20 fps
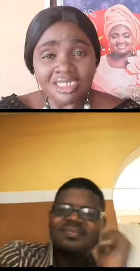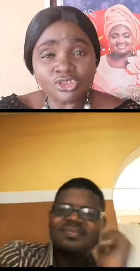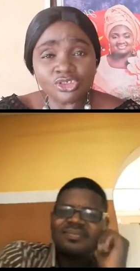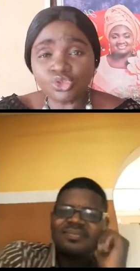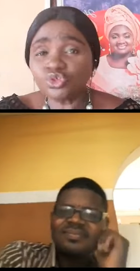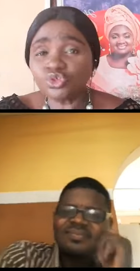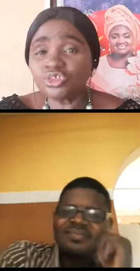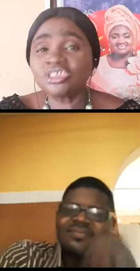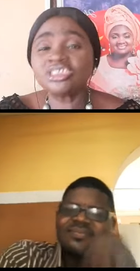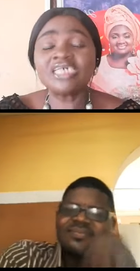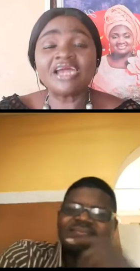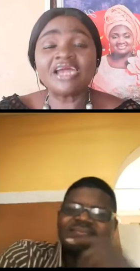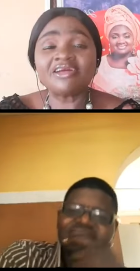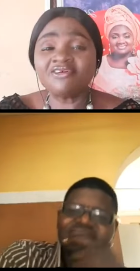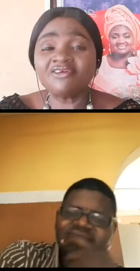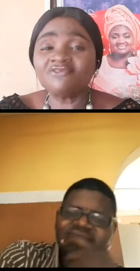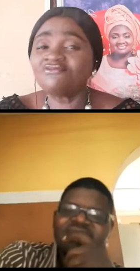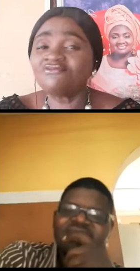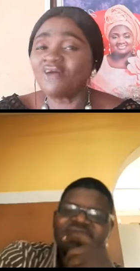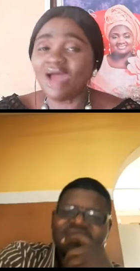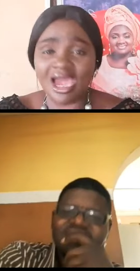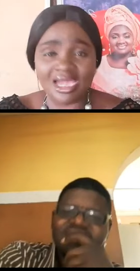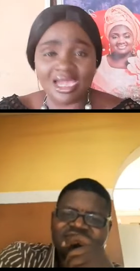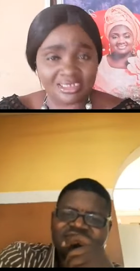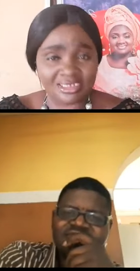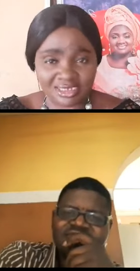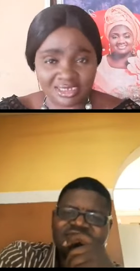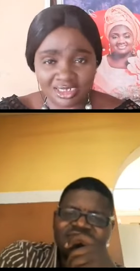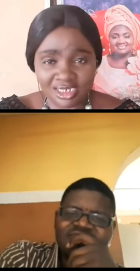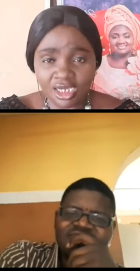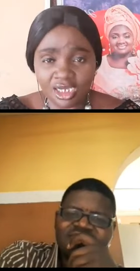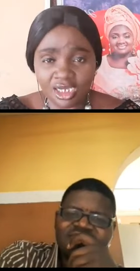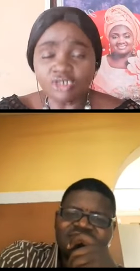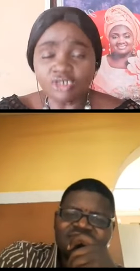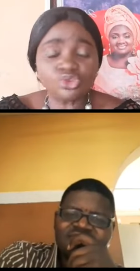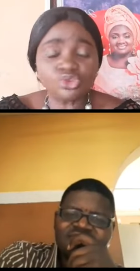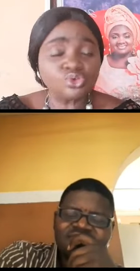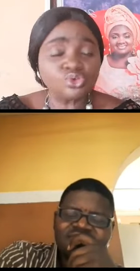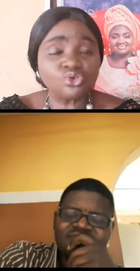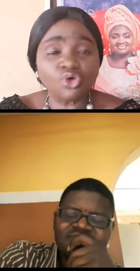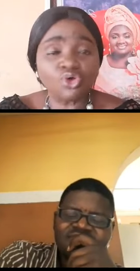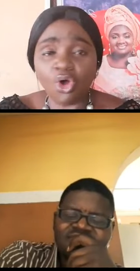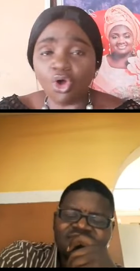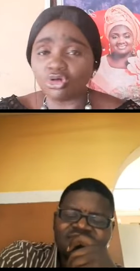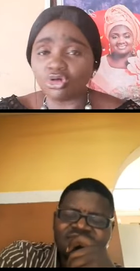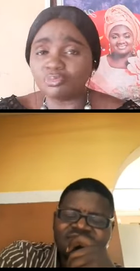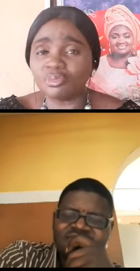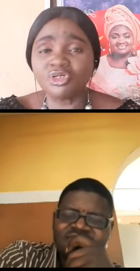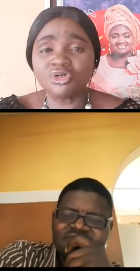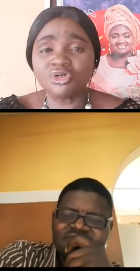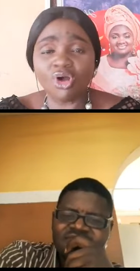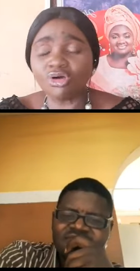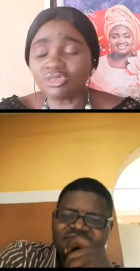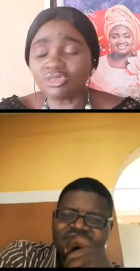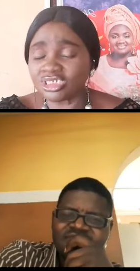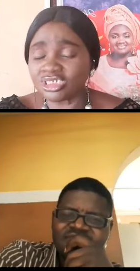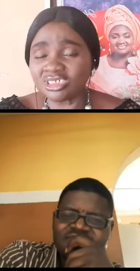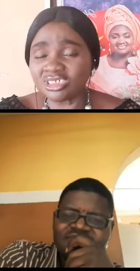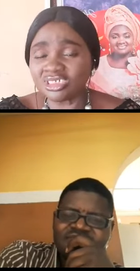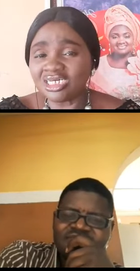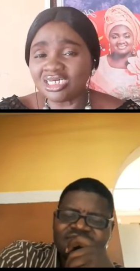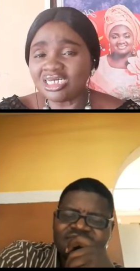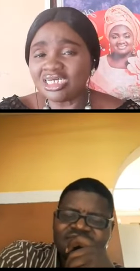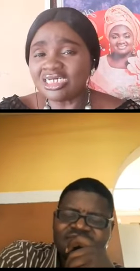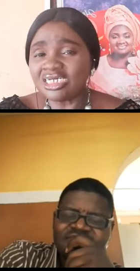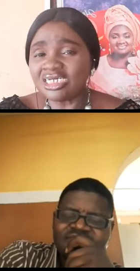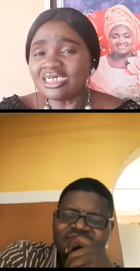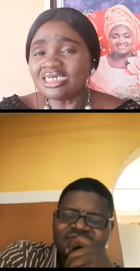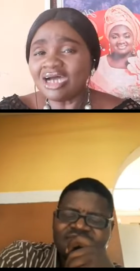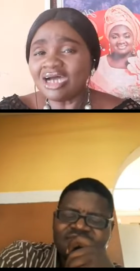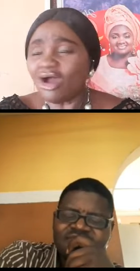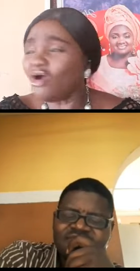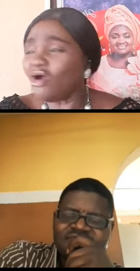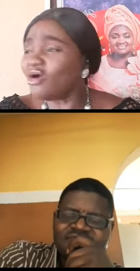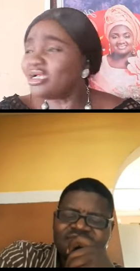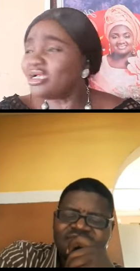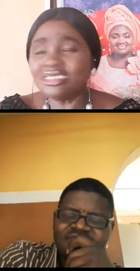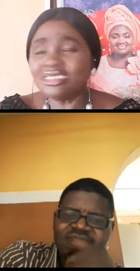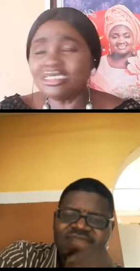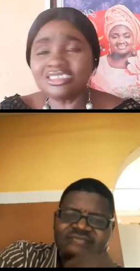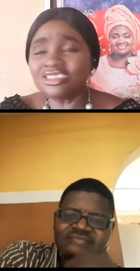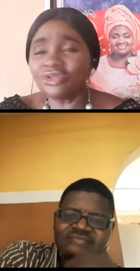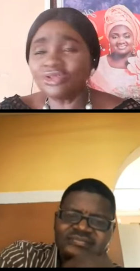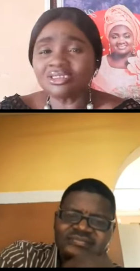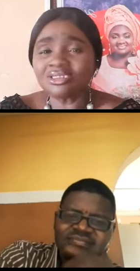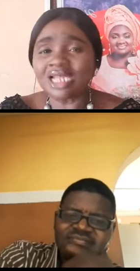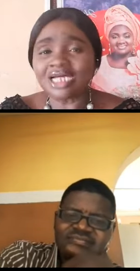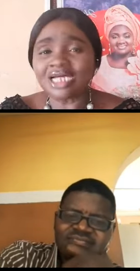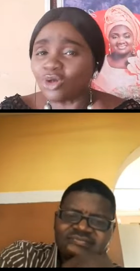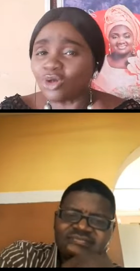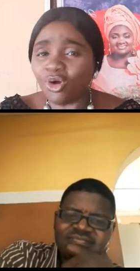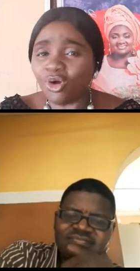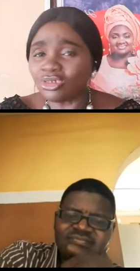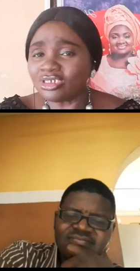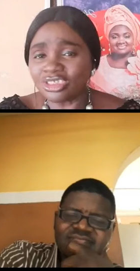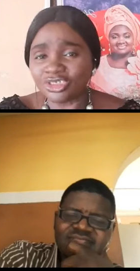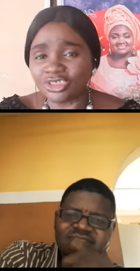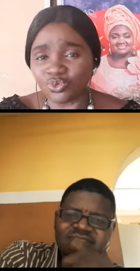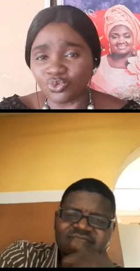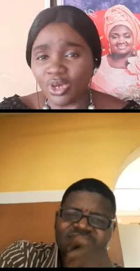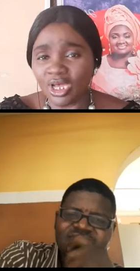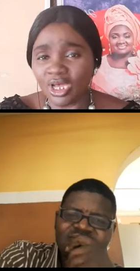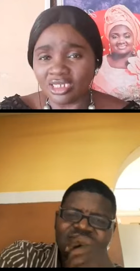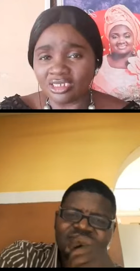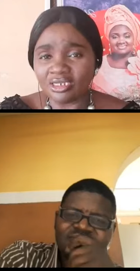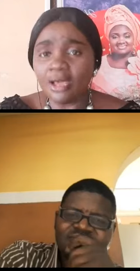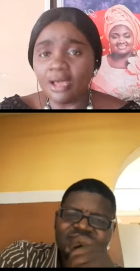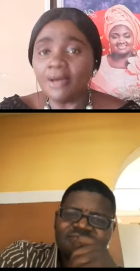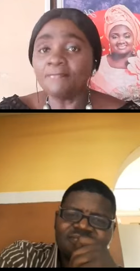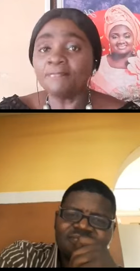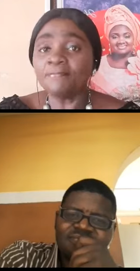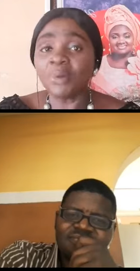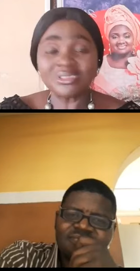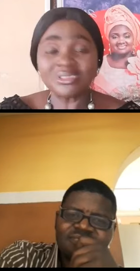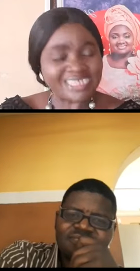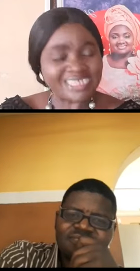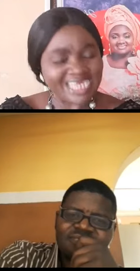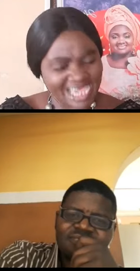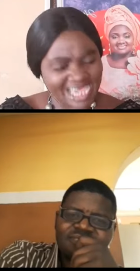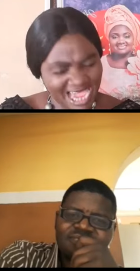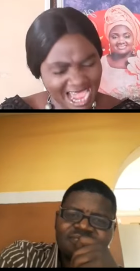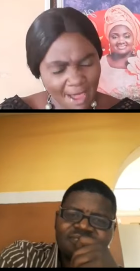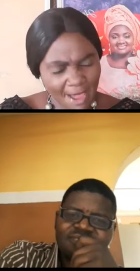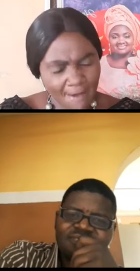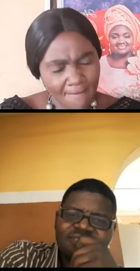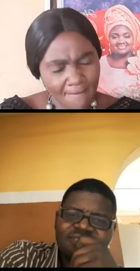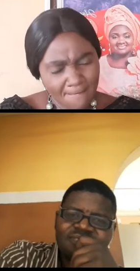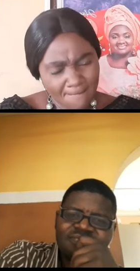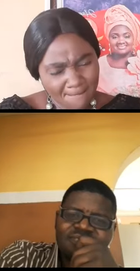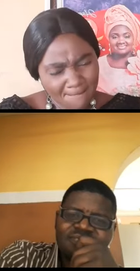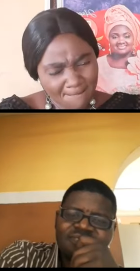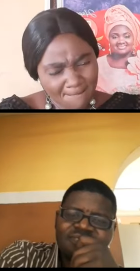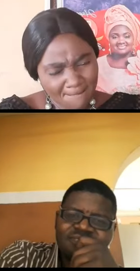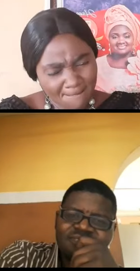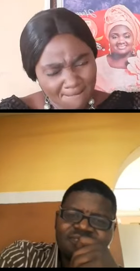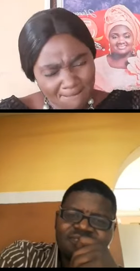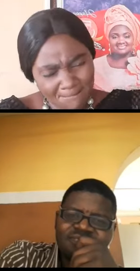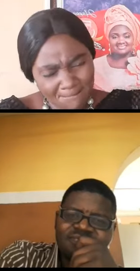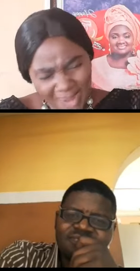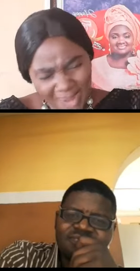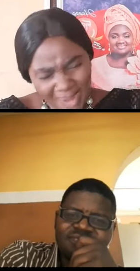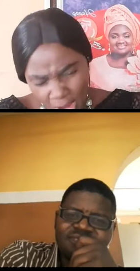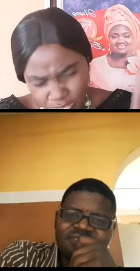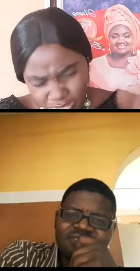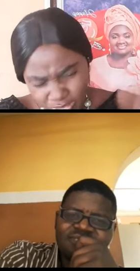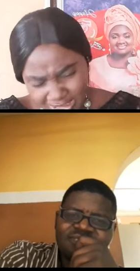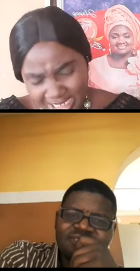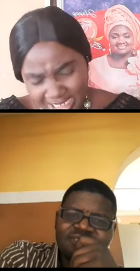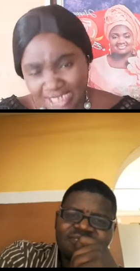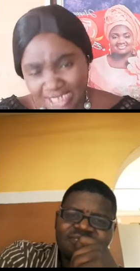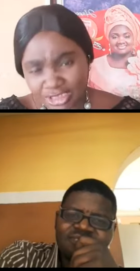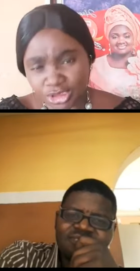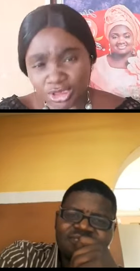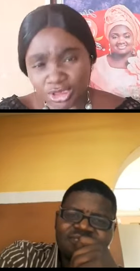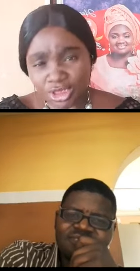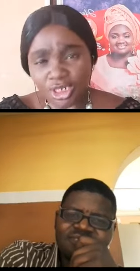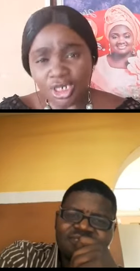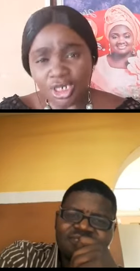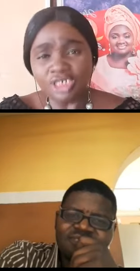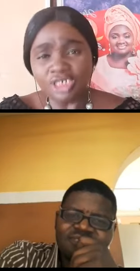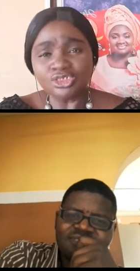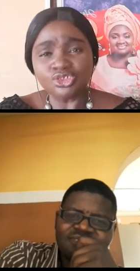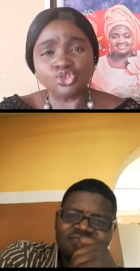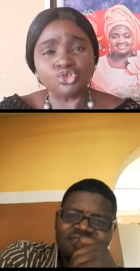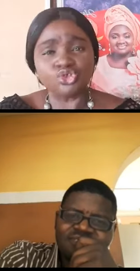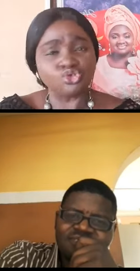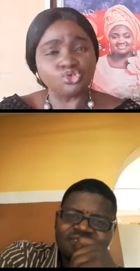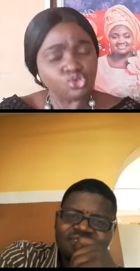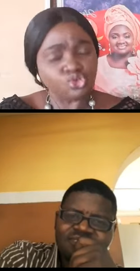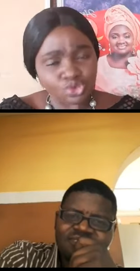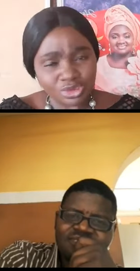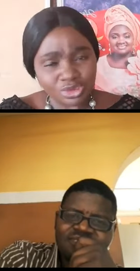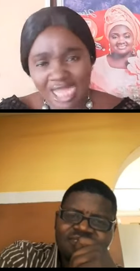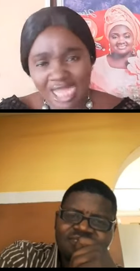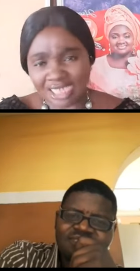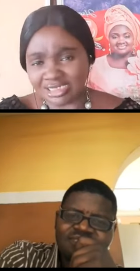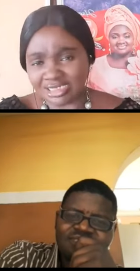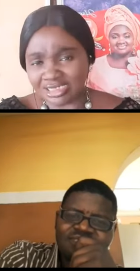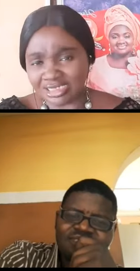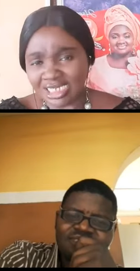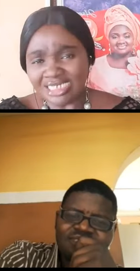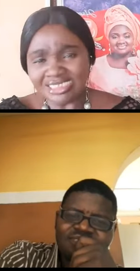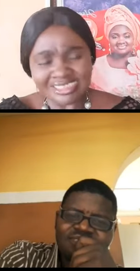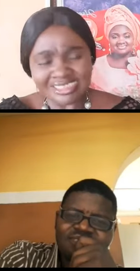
Speaker 1: to sacrifice to hmm. God because it's not that all is well, but they are bounded to do that.